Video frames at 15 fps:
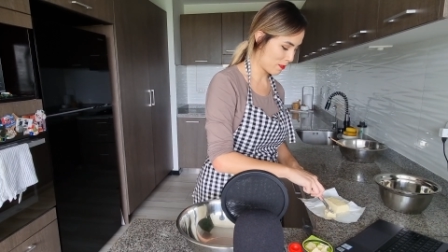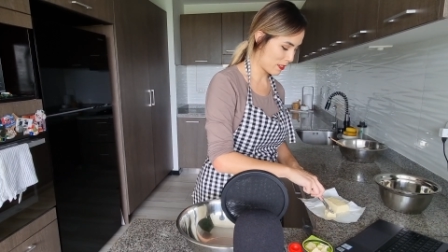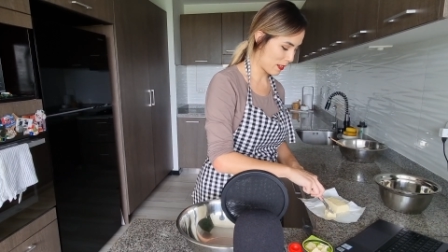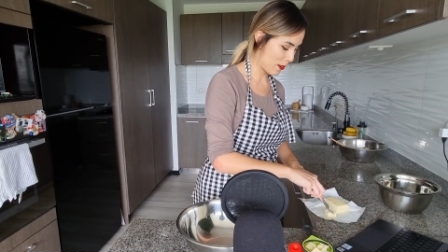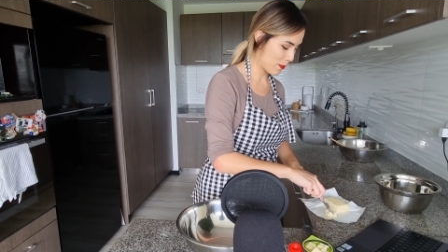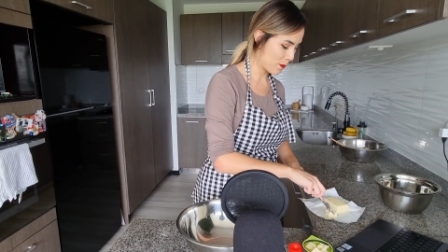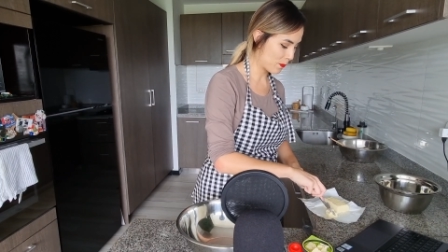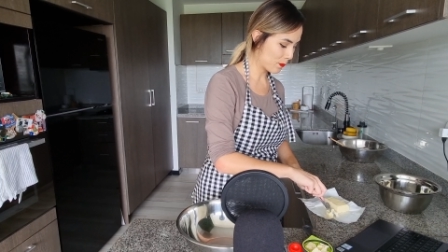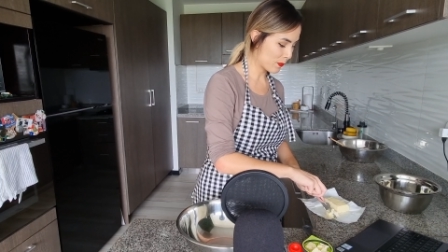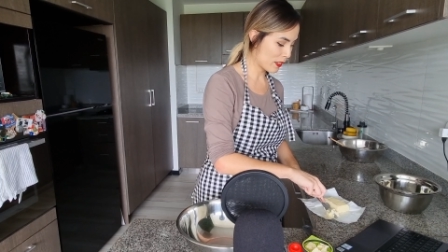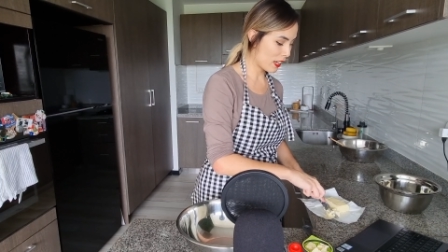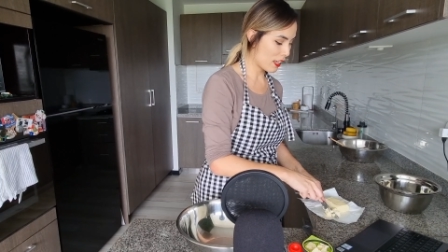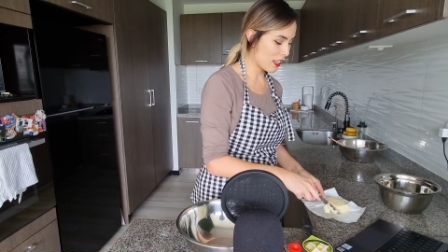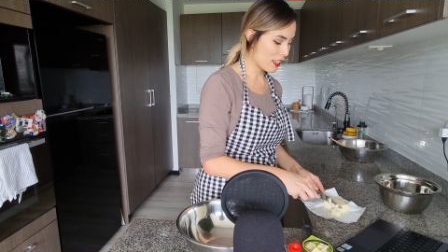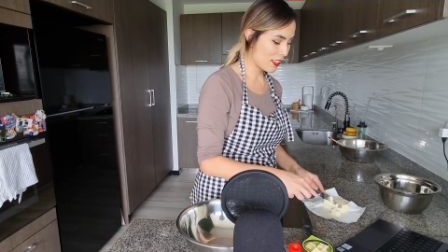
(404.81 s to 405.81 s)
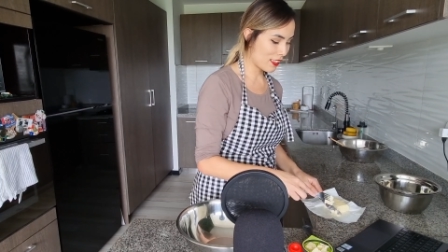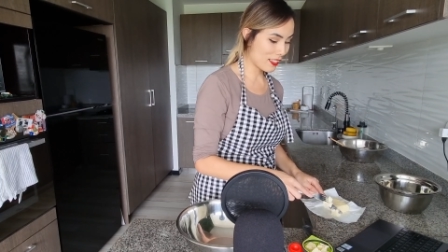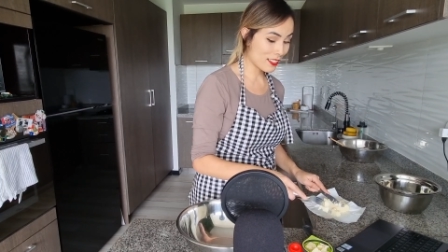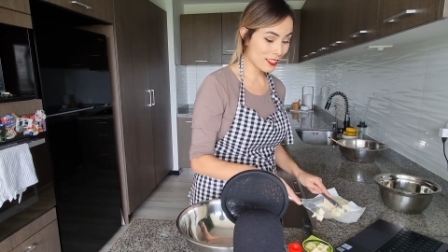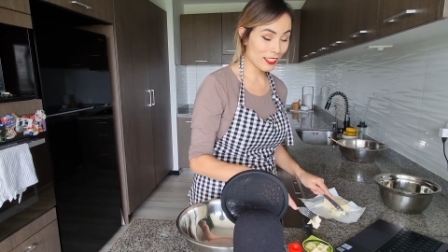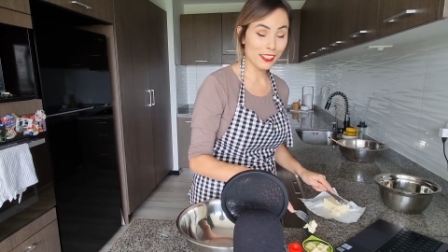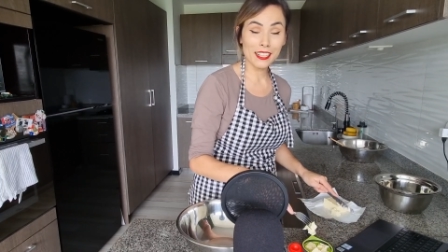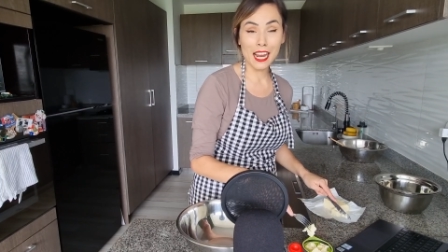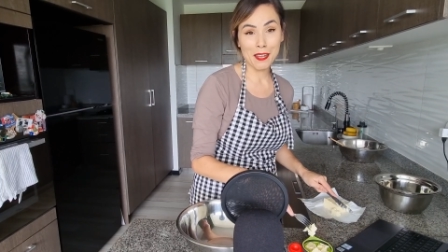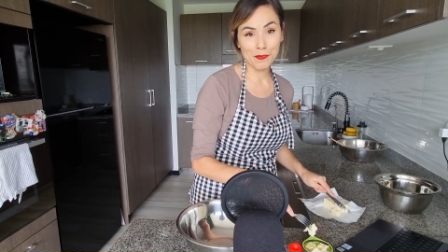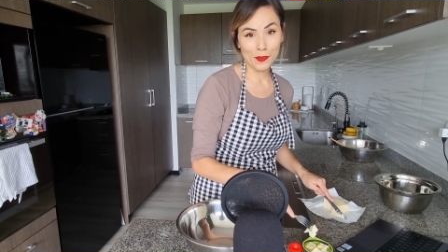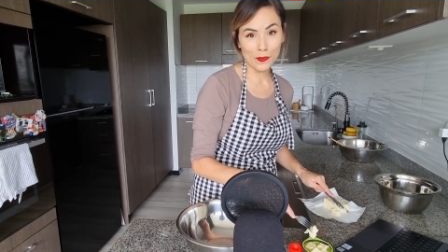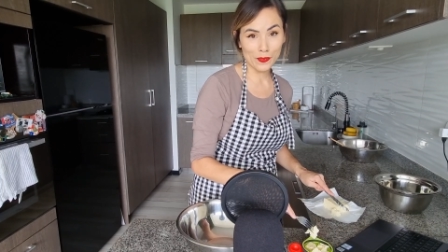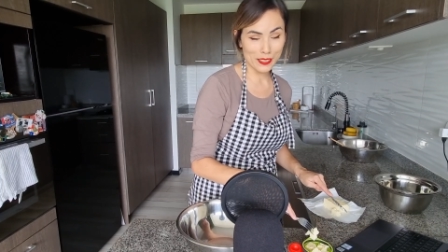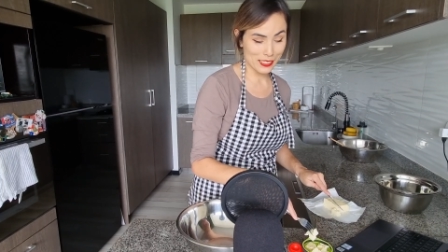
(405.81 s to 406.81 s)
So this year I'm
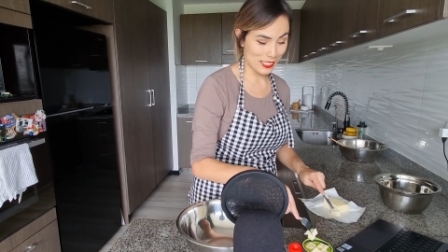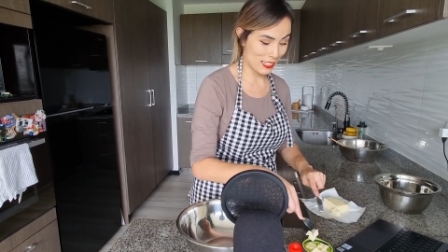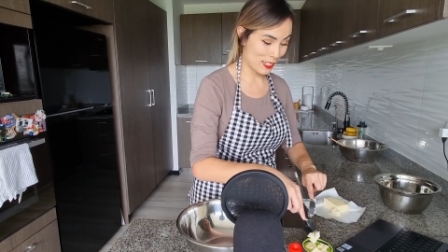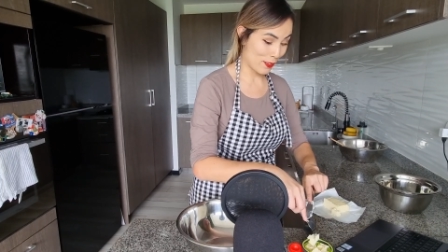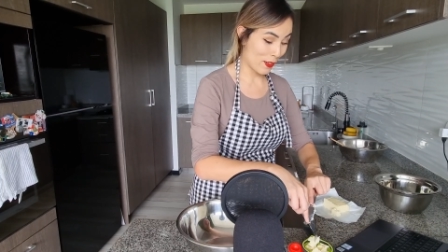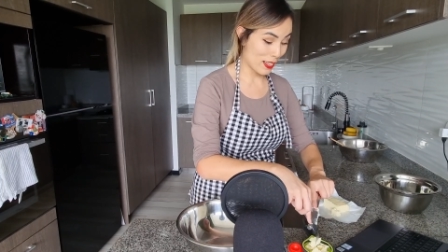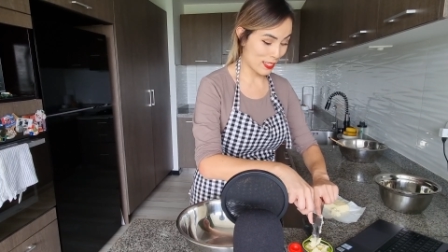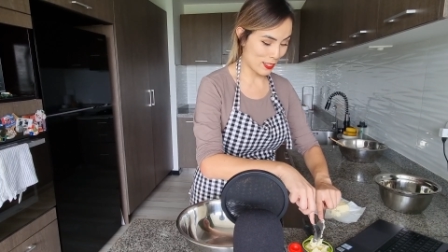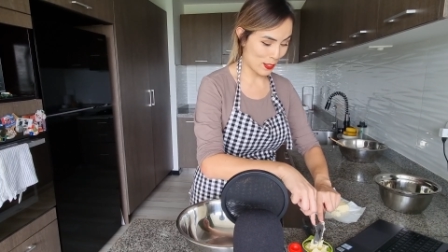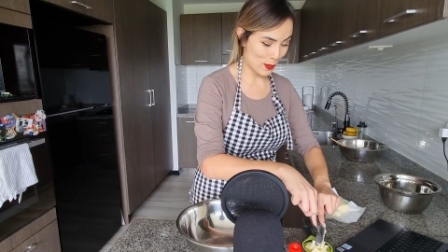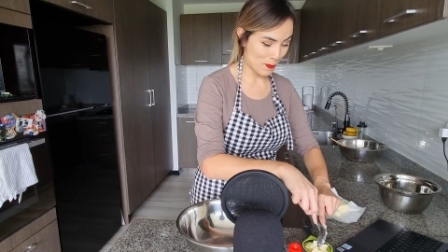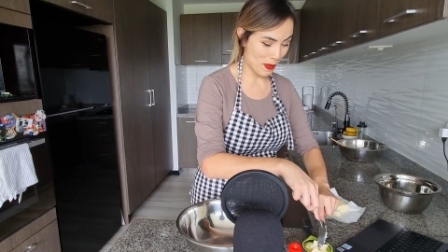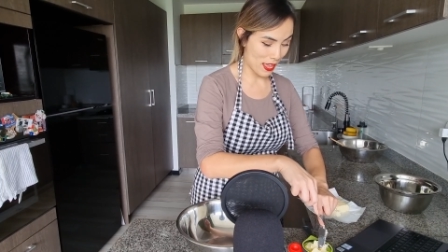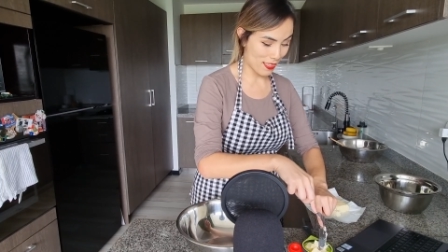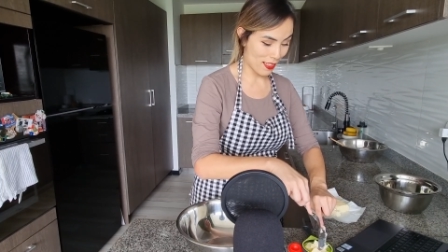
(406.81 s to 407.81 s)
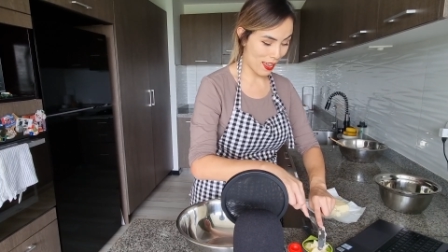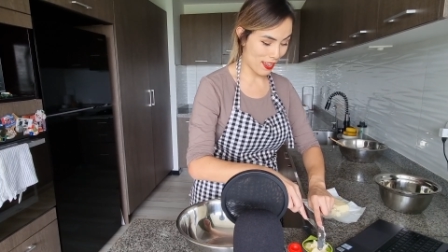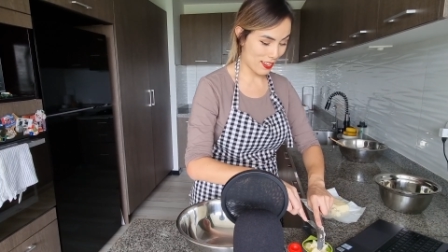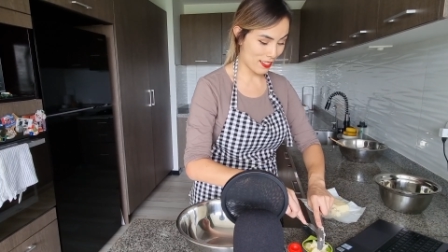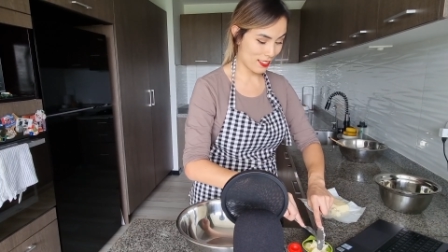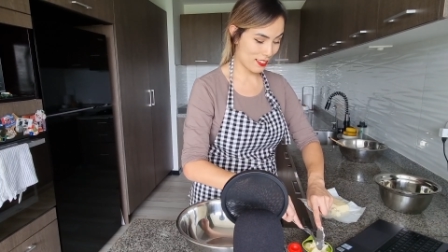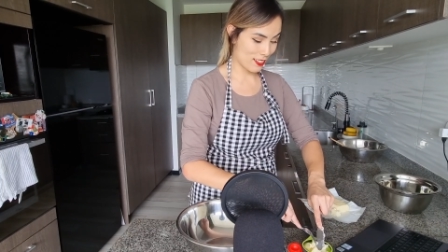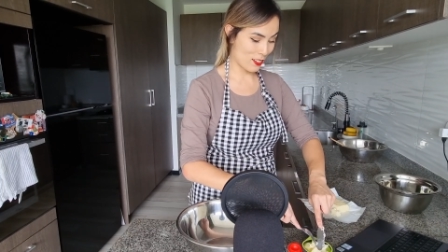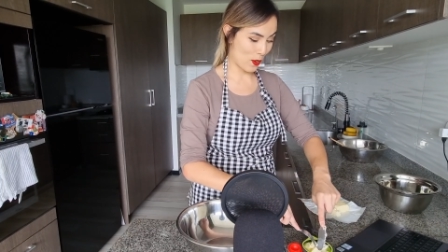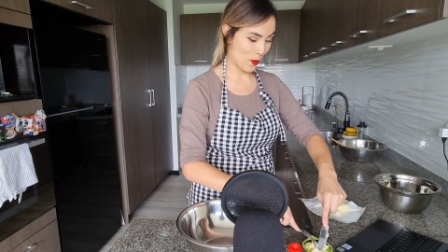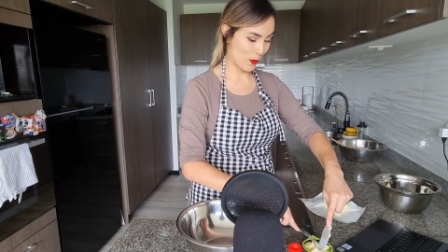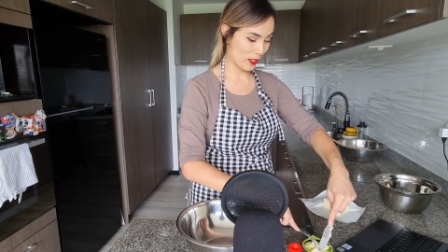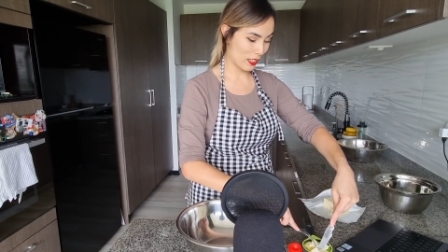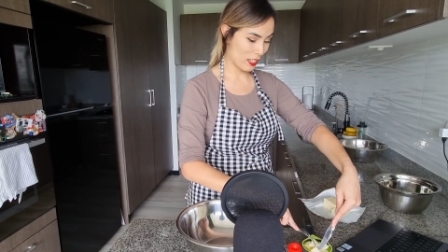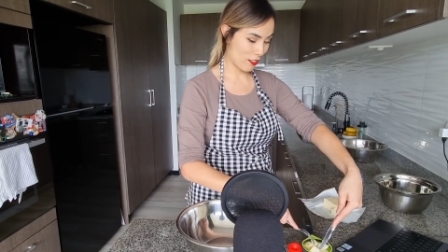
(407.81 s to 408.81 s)
going to do a Zoom, and that is
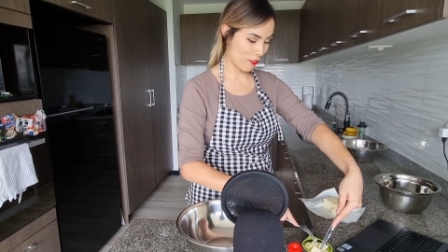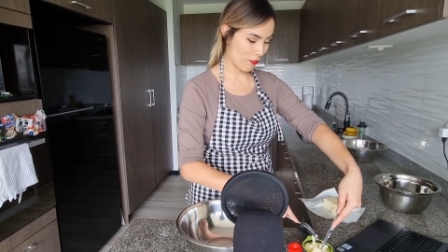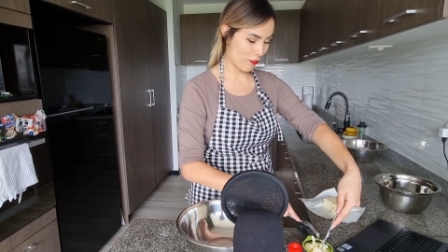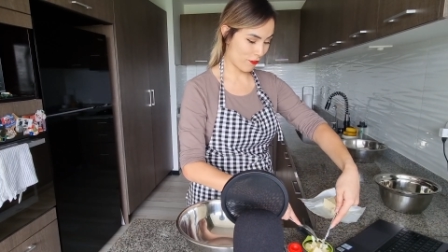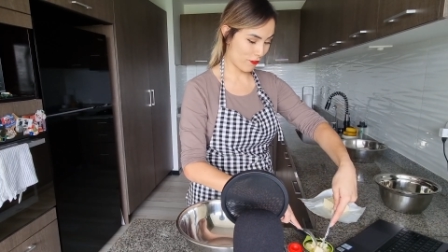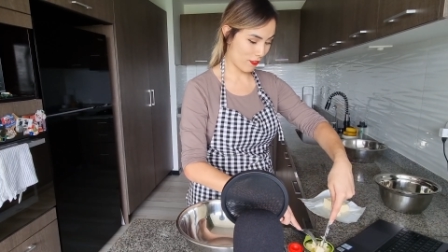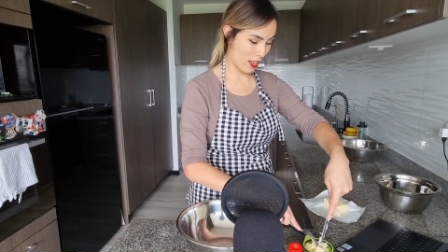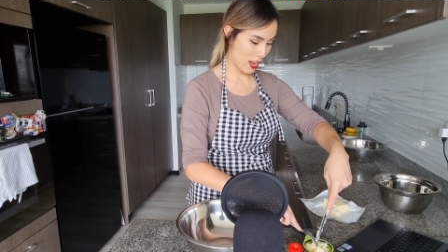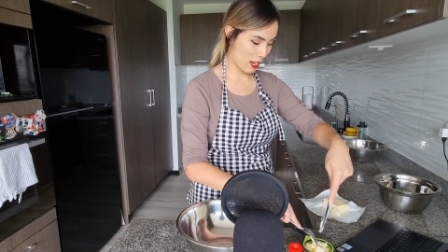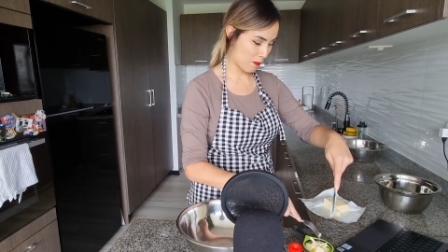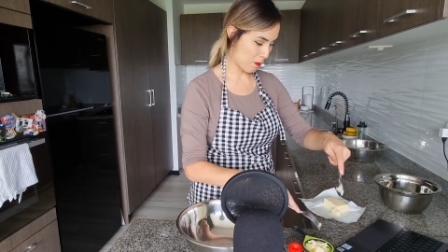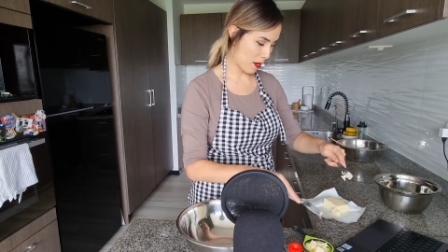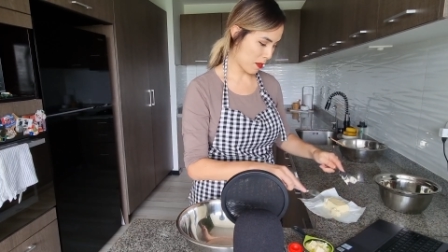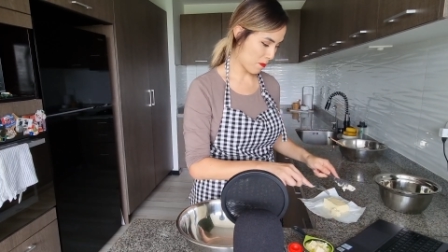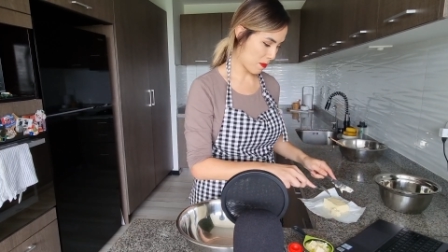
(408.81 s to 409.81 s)
totally fine by